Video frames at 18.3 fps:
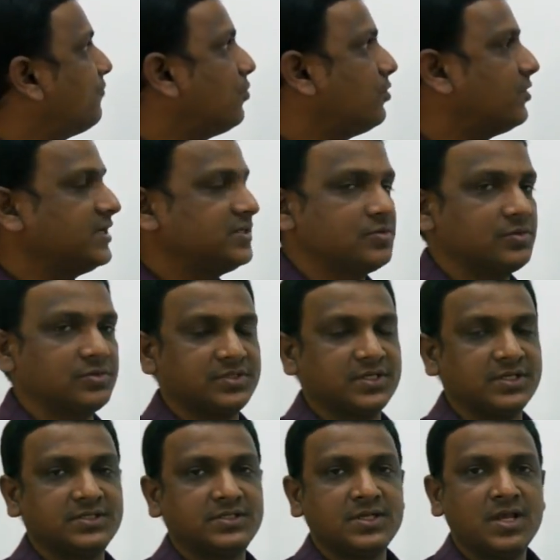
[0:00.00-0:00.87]
food
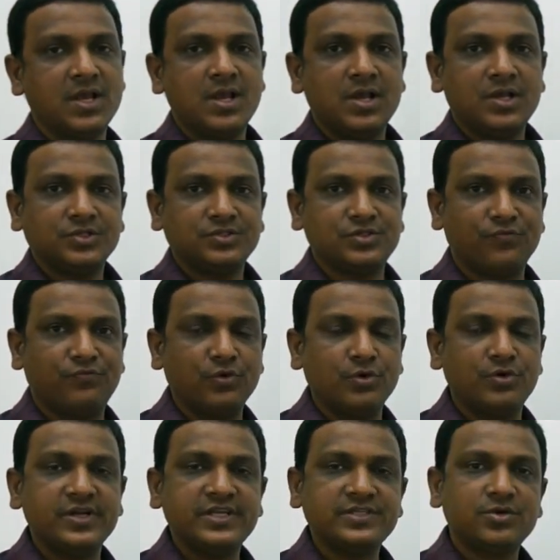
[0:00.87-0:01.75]
resources. So
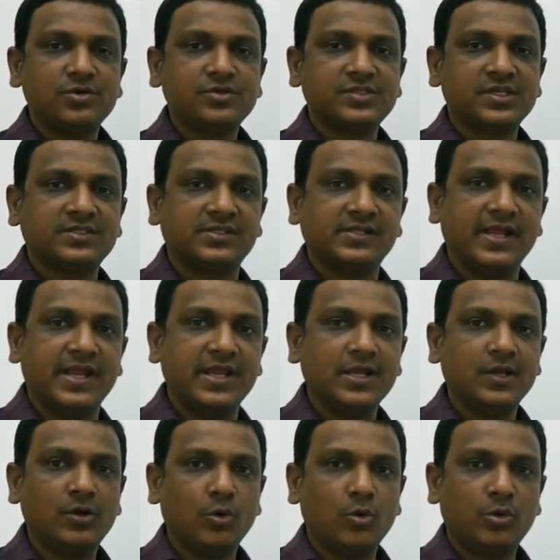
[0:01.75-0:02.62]
food resources,
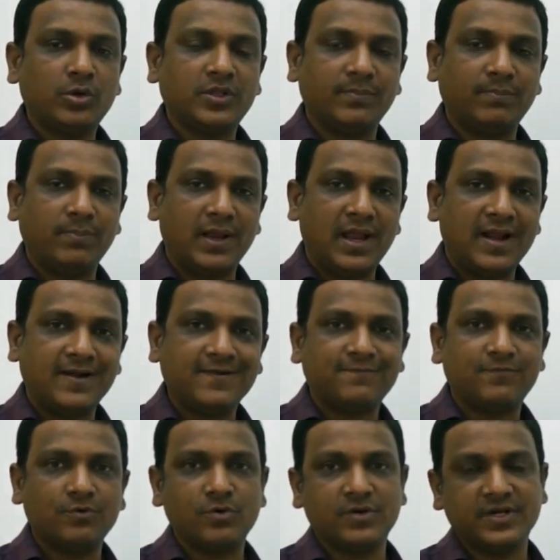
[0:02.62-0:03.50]
they include the
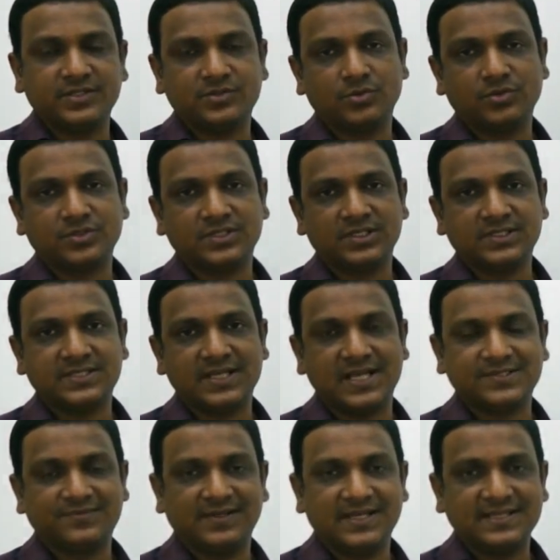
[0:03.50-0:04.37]
plant food resources
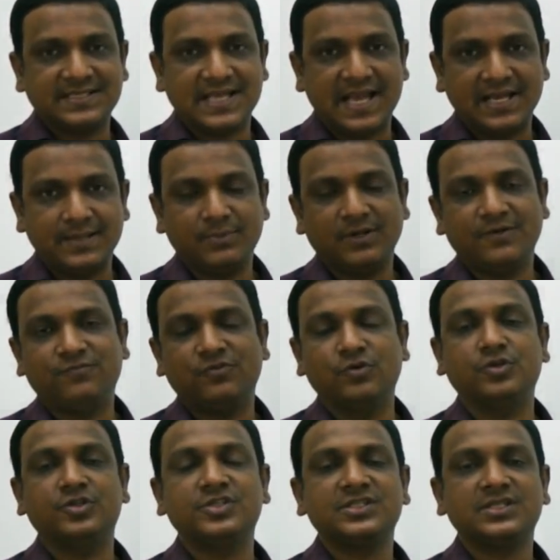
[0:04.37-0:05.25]
as well as animal
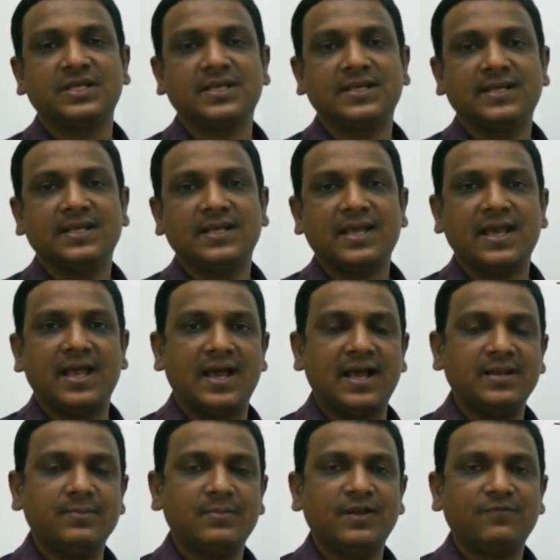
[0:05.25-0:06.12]
foods.
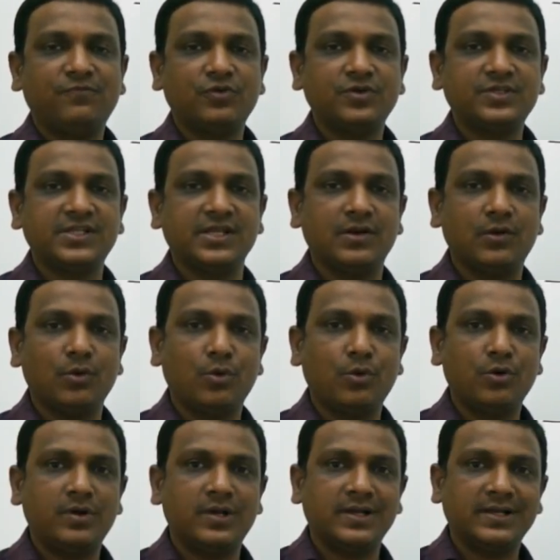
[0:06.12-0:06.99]
Animal foods
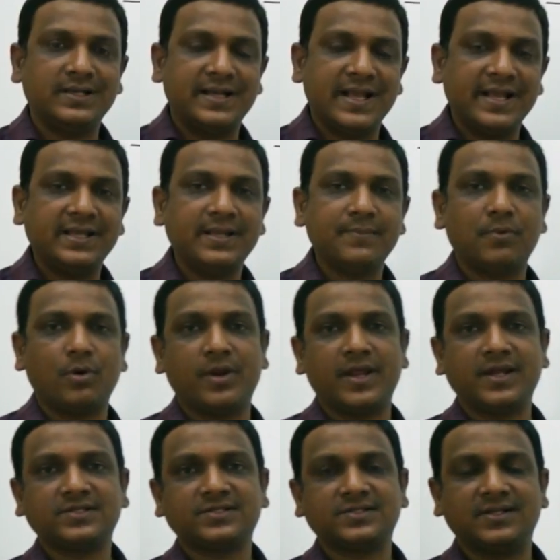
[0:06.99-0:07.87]
include dairy
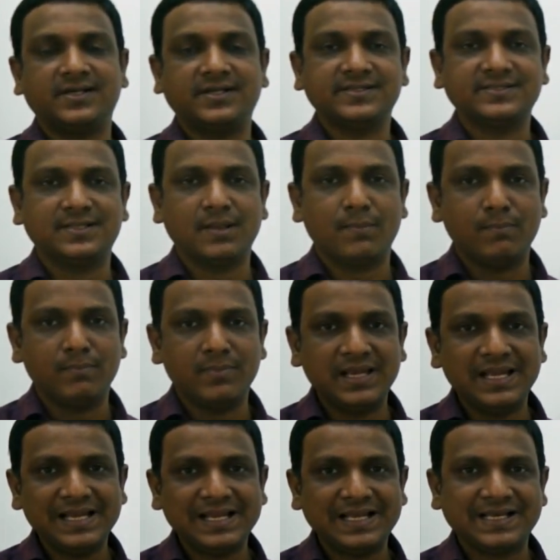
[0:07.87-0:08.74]
products, that is the
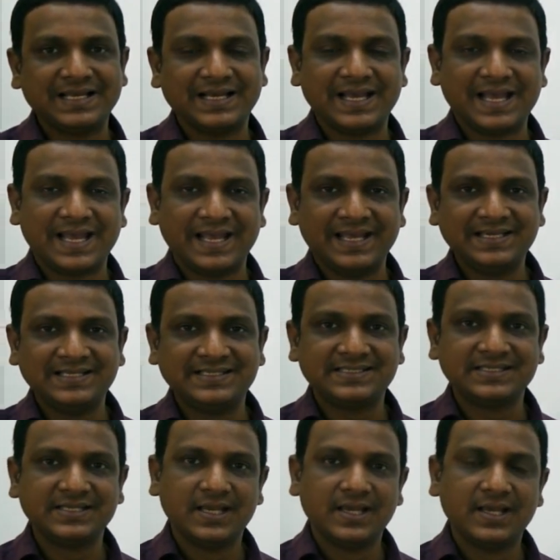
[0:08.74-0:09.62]
milk,
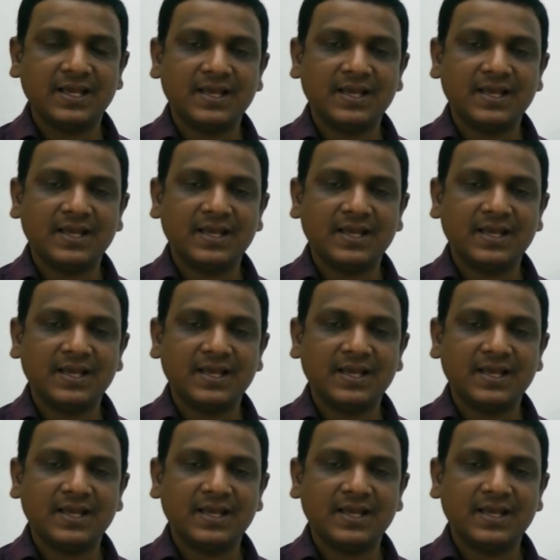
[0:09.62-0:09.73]
eggs,